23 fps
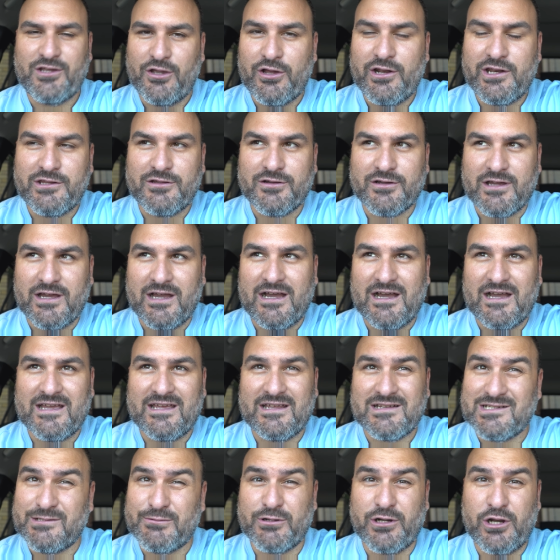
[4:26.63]
turning your car
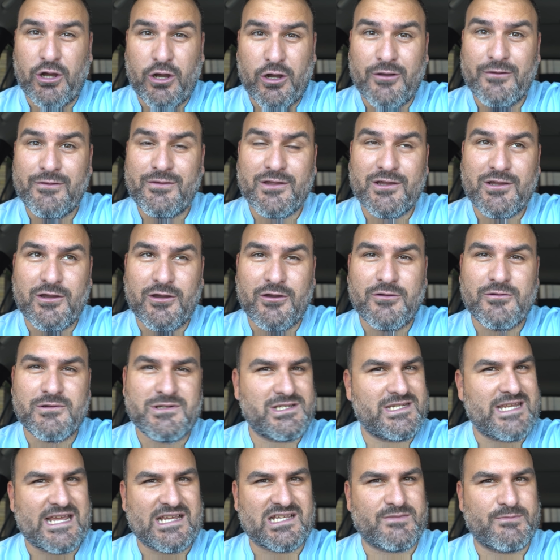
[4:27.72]
into an on-the-go
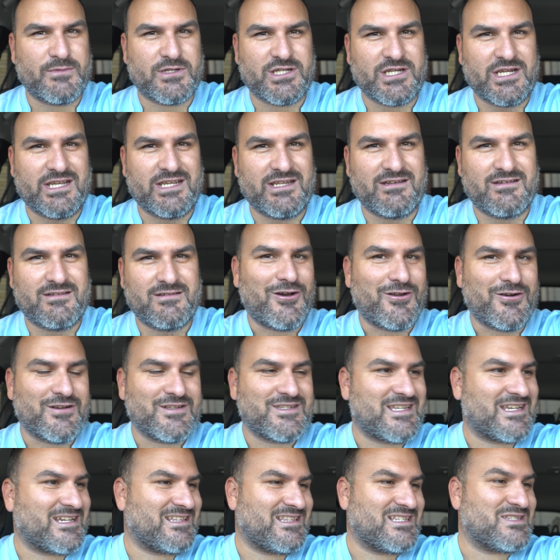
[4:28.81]
DeX machine. Hold on a
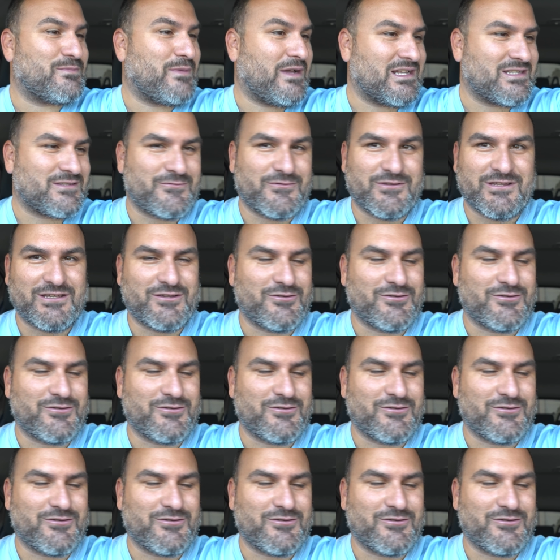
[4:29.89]
second, this part's really